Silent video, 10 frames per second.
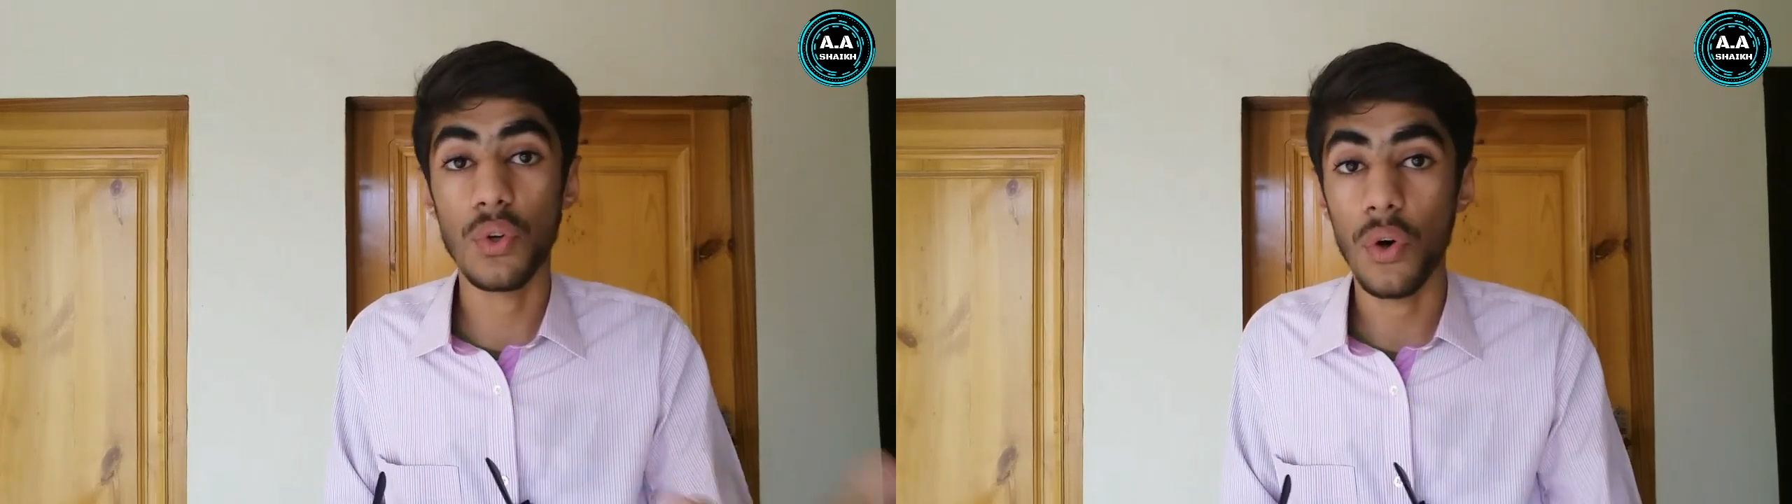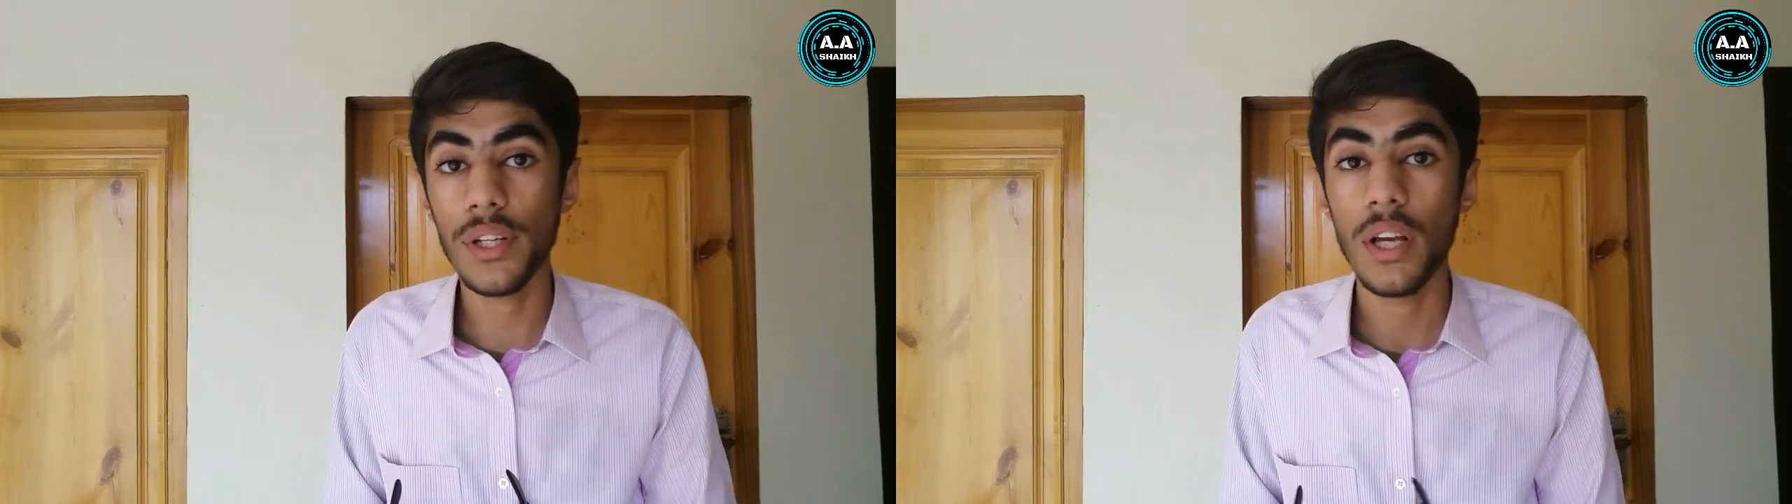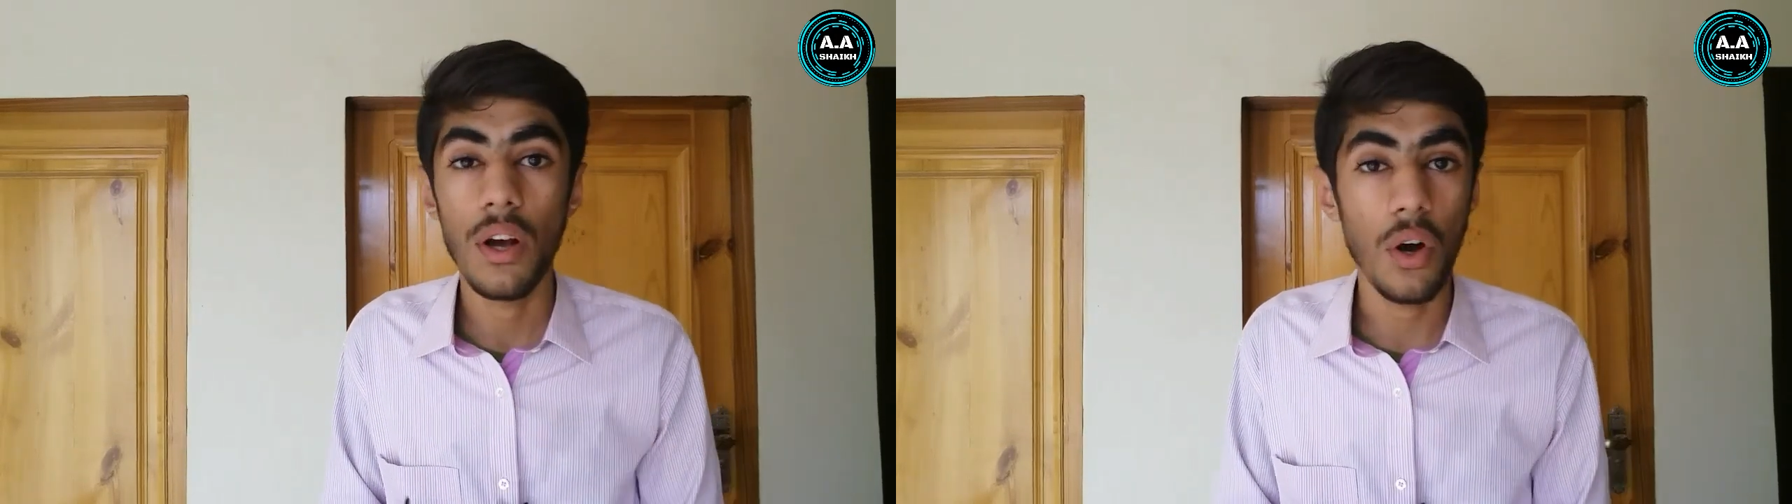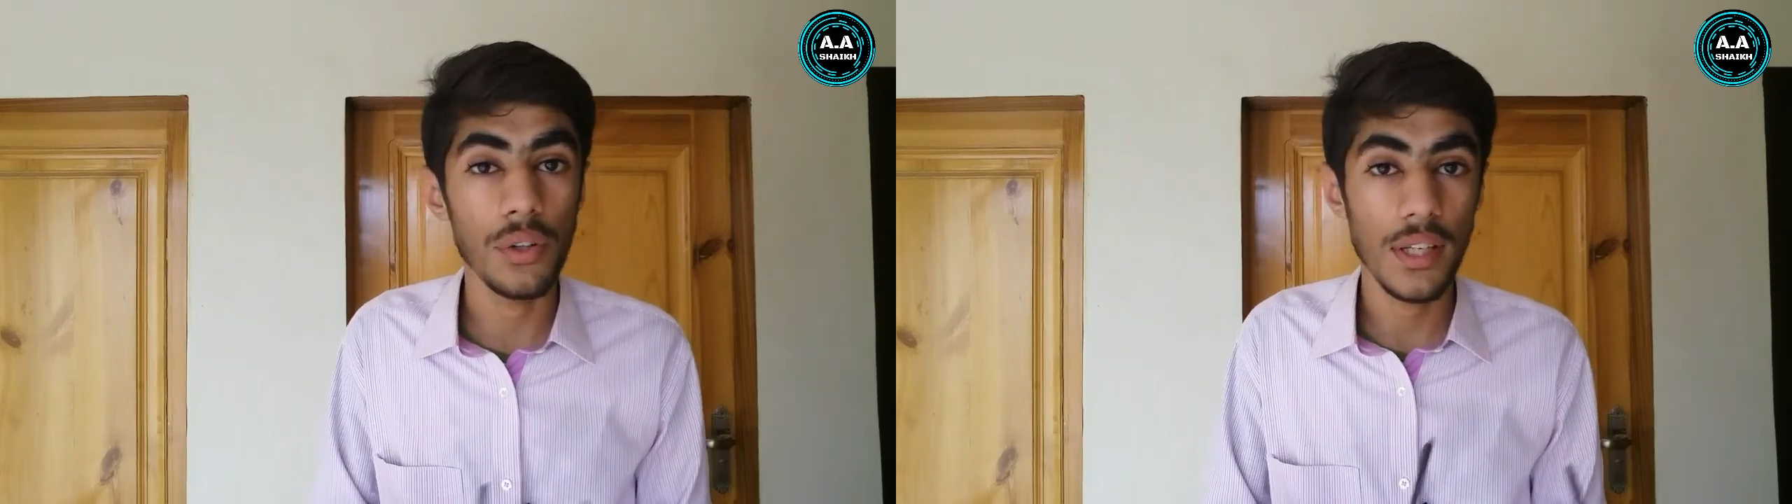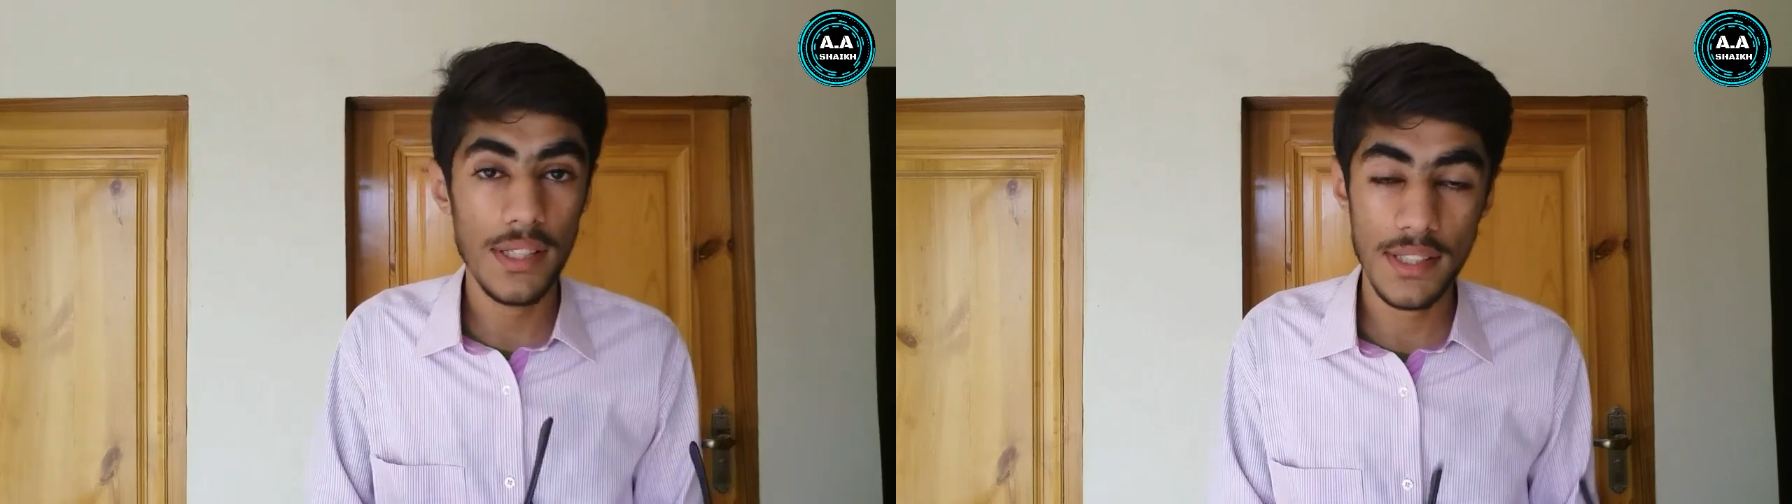going
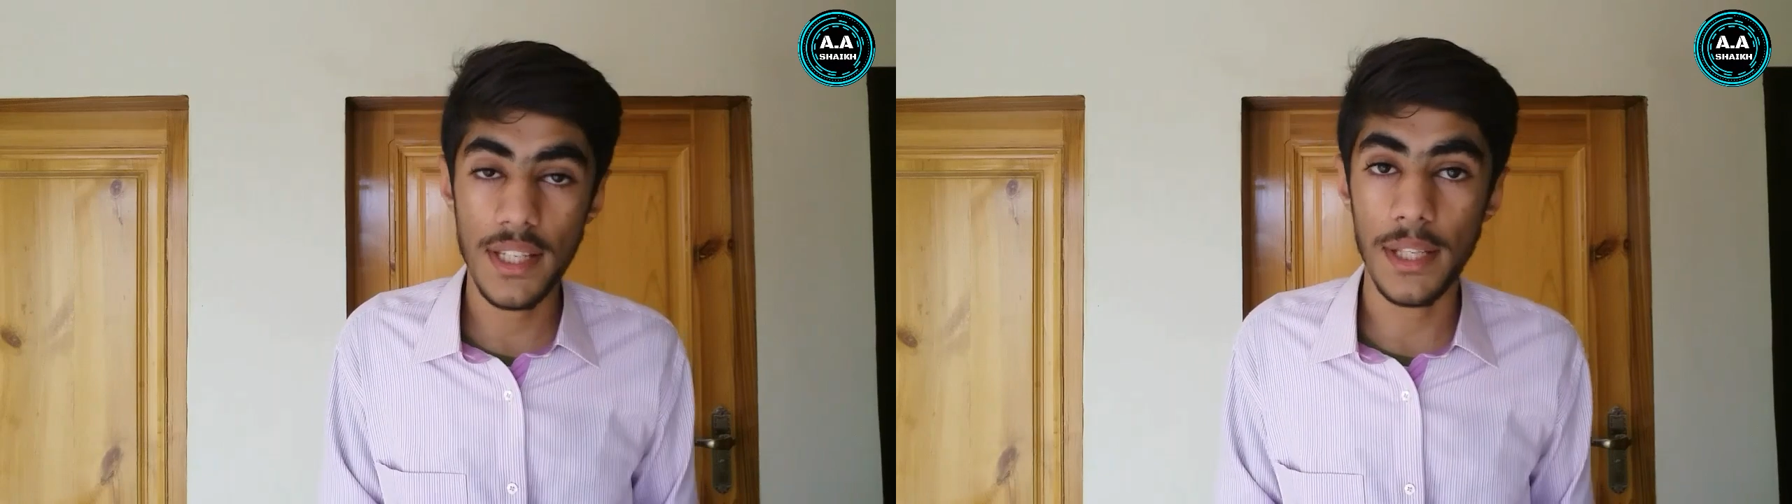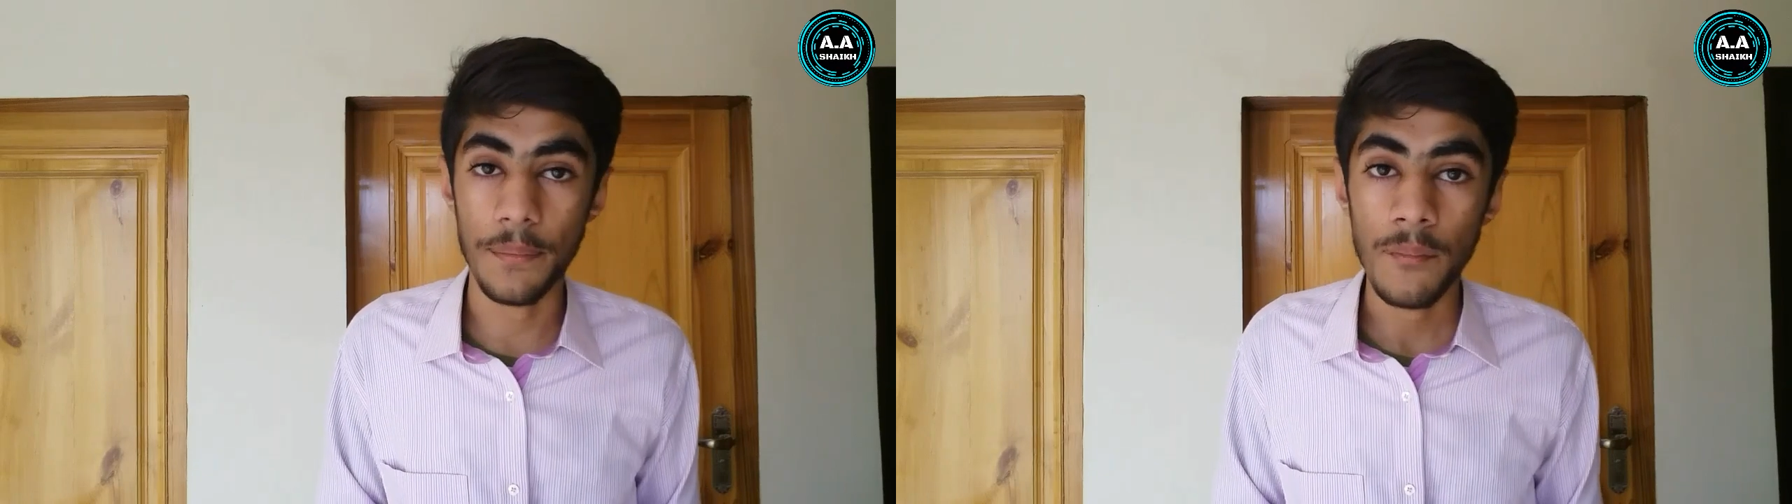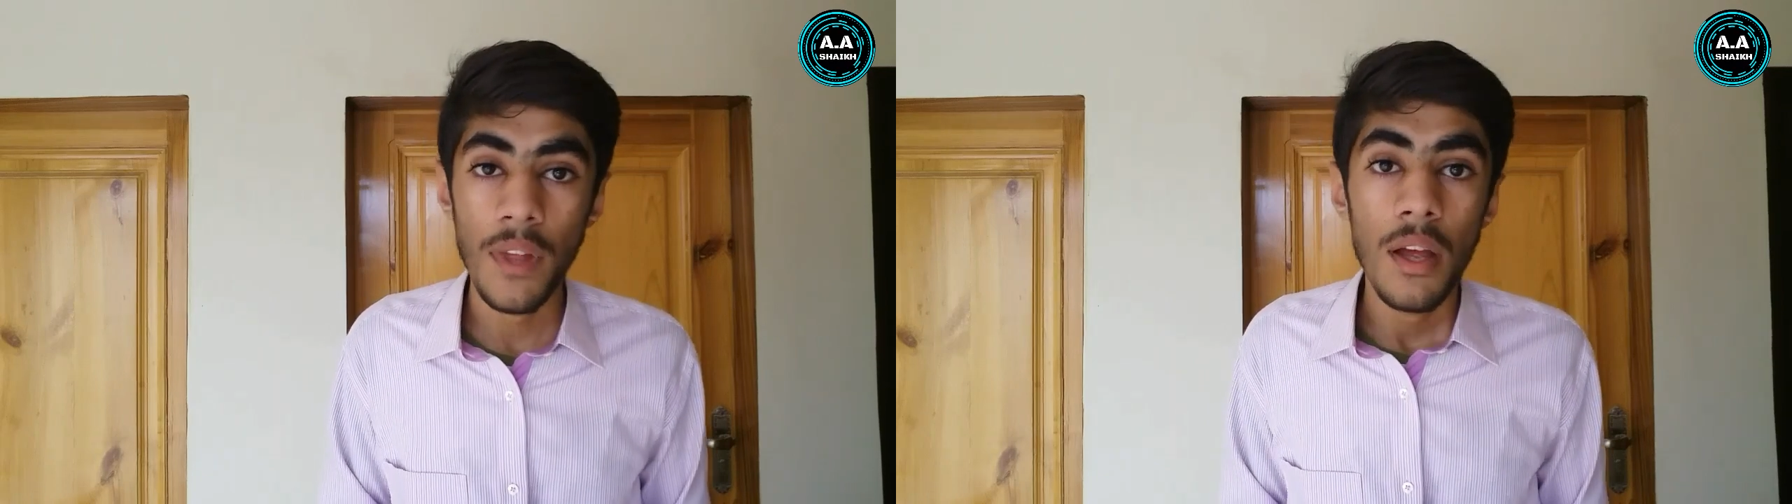on the screen,